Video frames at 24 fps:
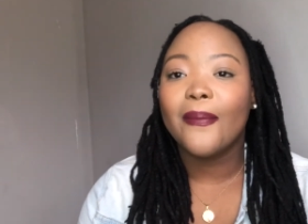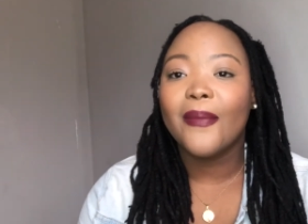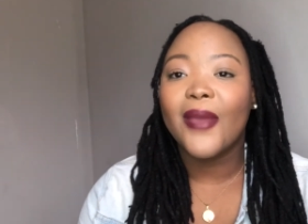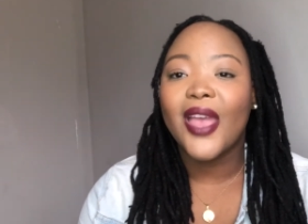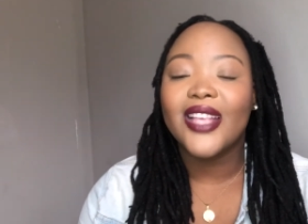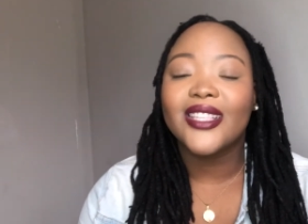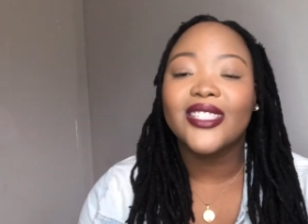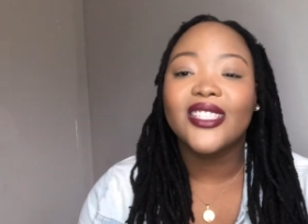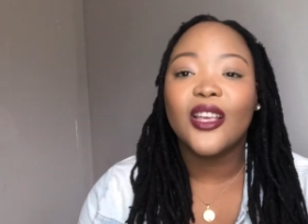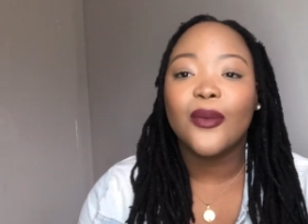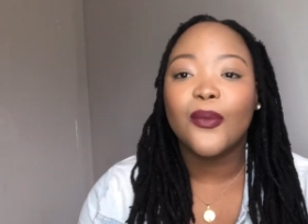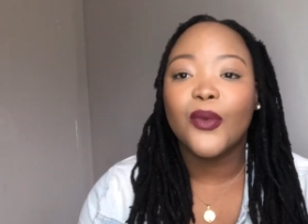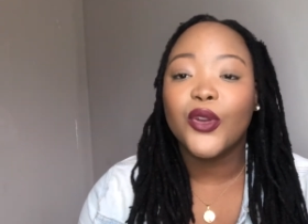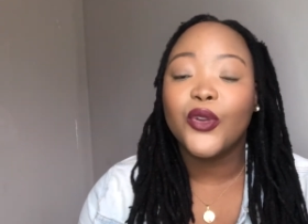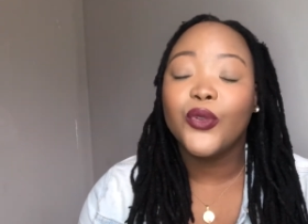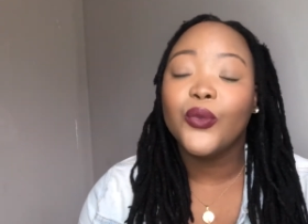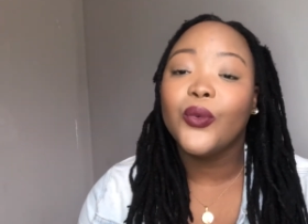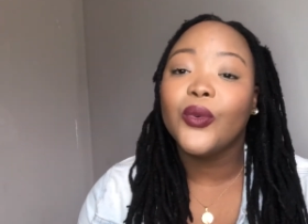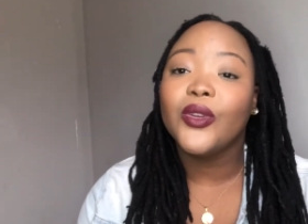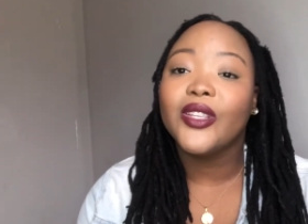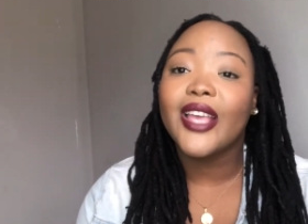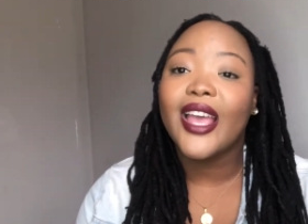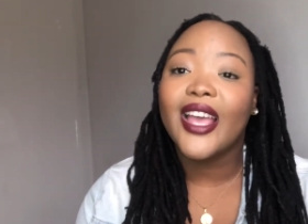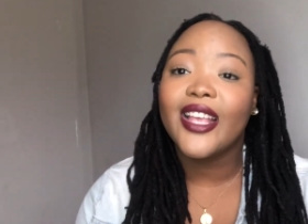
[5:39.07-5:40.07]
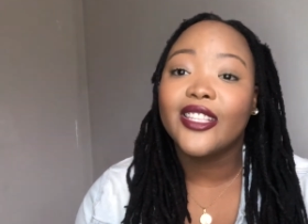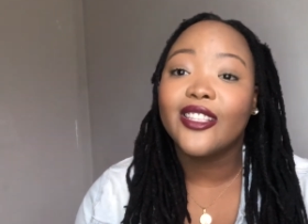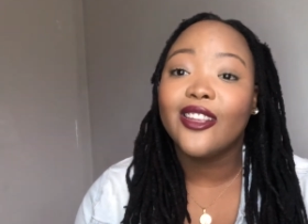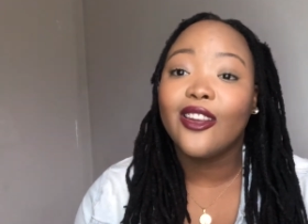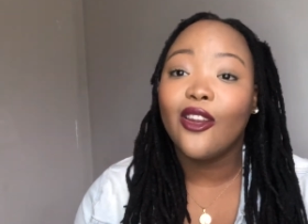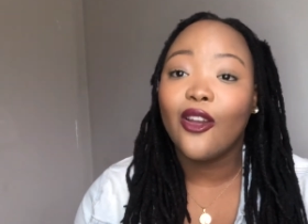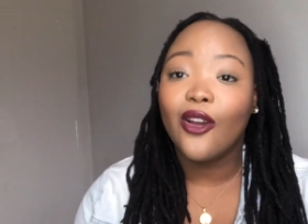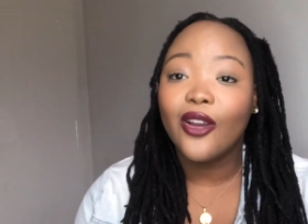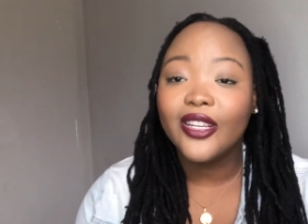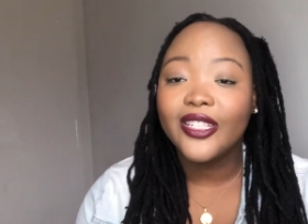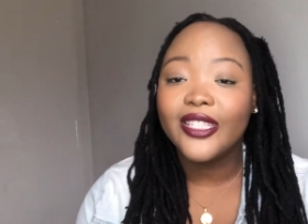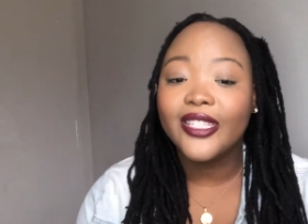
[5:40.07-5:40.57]
as someone who has
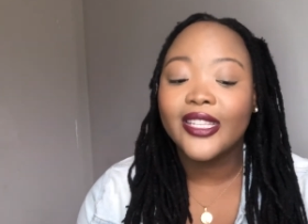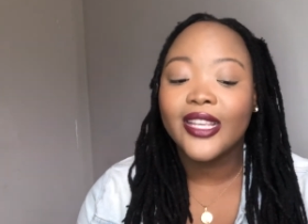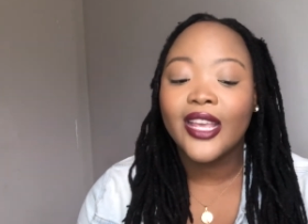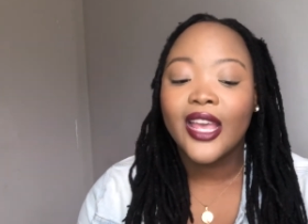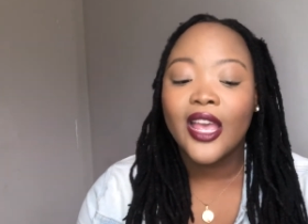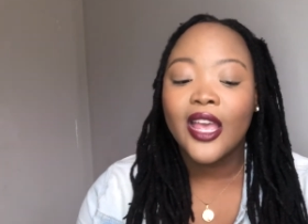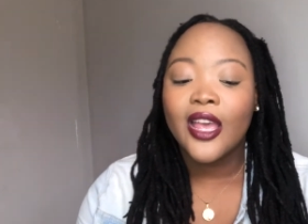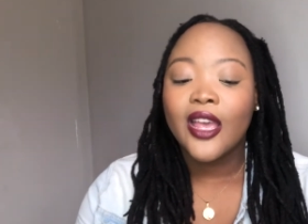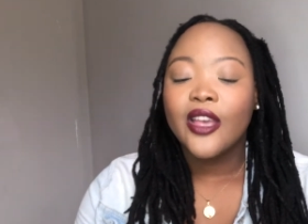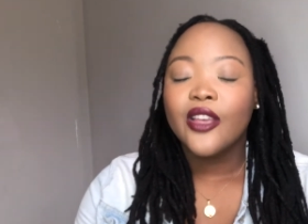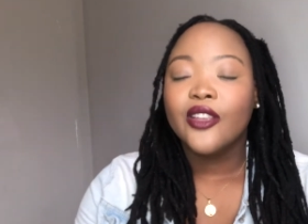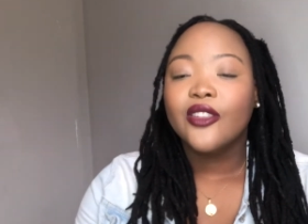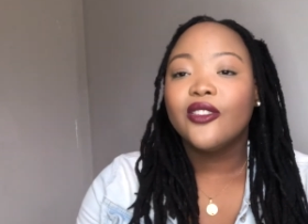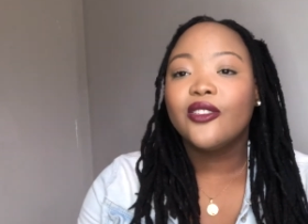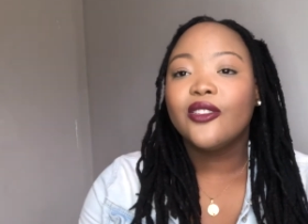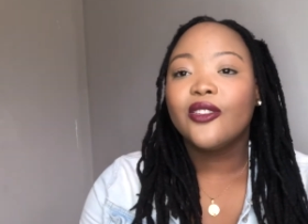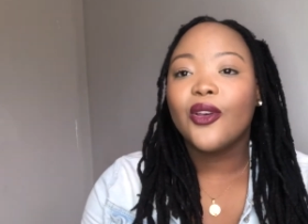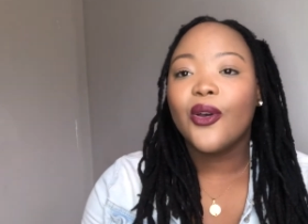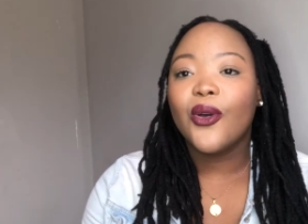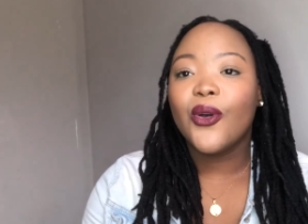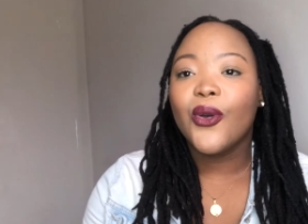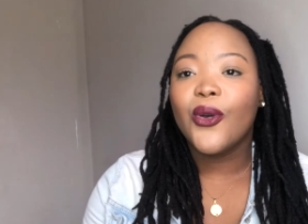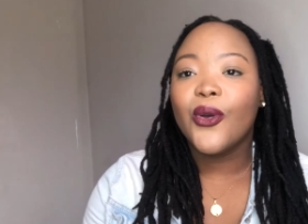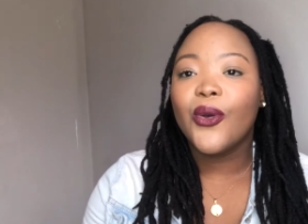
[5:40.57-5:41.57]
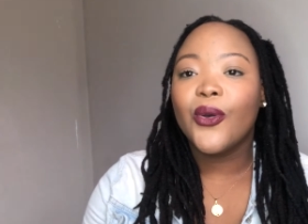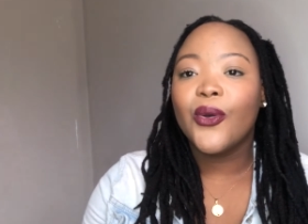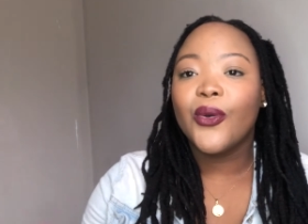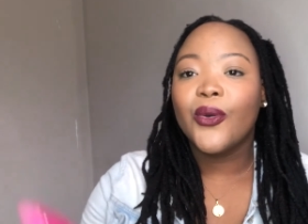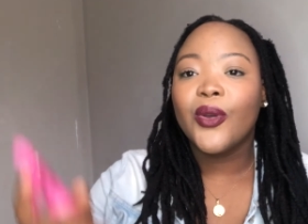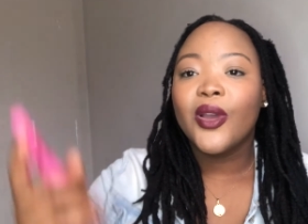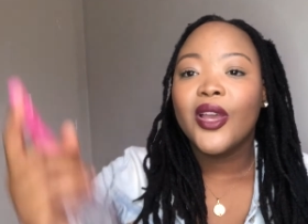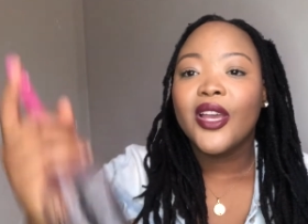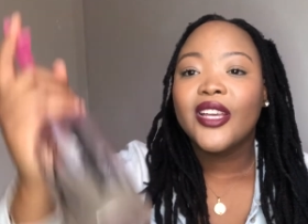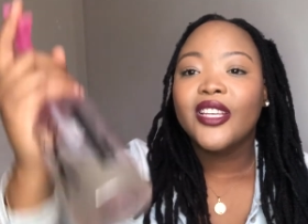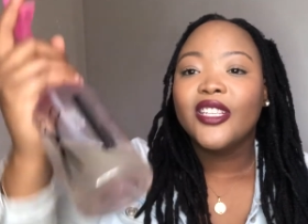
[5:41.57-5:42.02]
locs. So